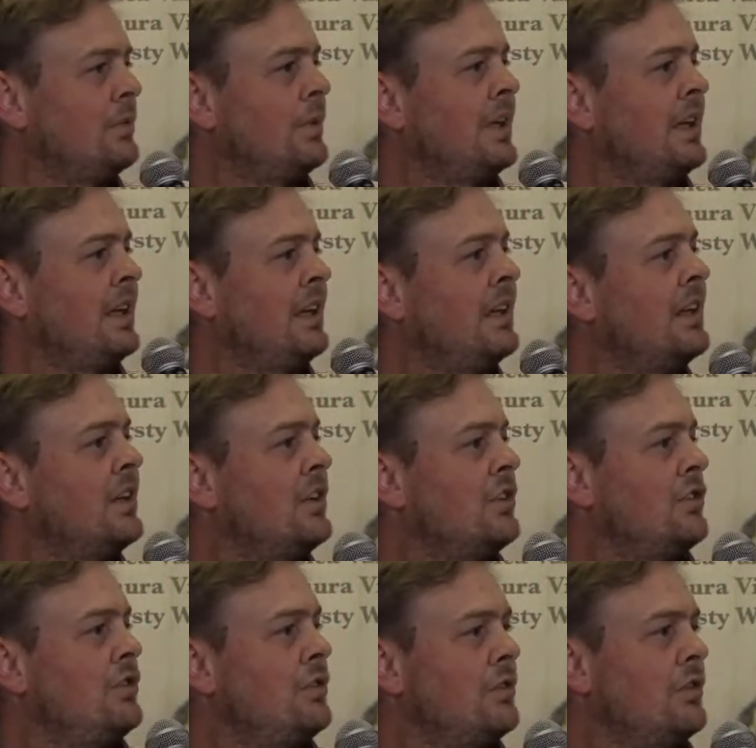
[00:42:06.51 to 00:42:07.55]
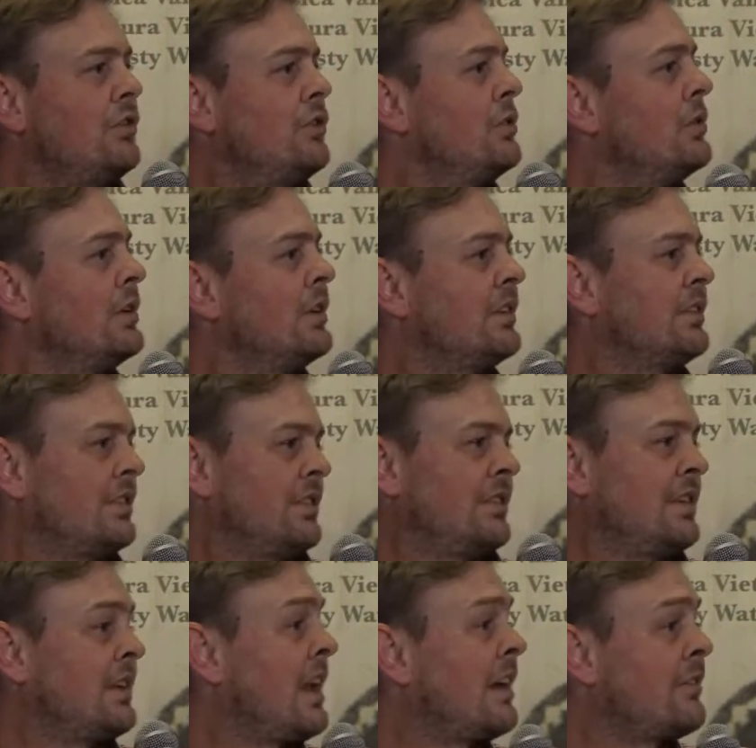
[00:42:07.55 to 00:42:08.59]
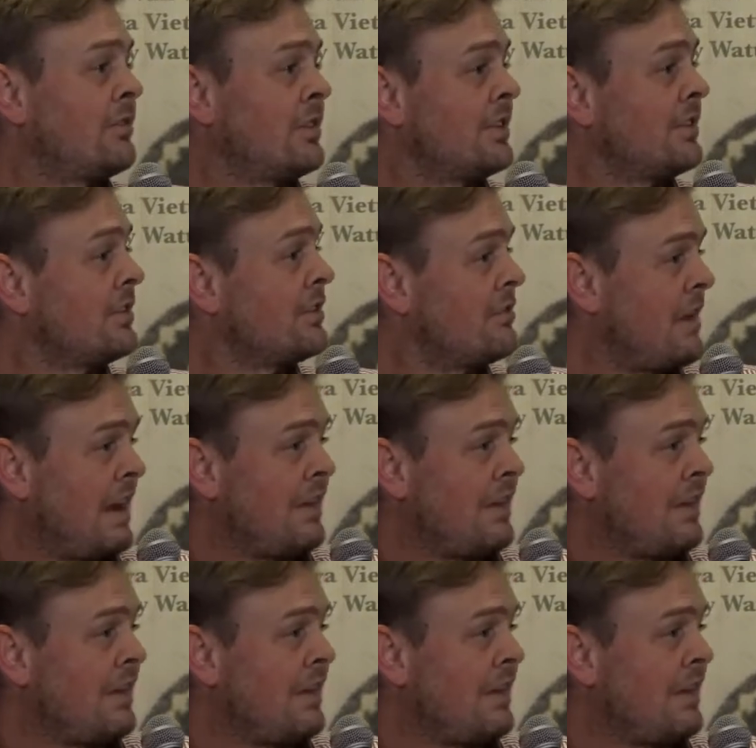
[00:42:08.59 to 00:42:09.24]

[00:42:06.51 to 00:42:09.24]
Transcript: and students who assist at, like, for instance,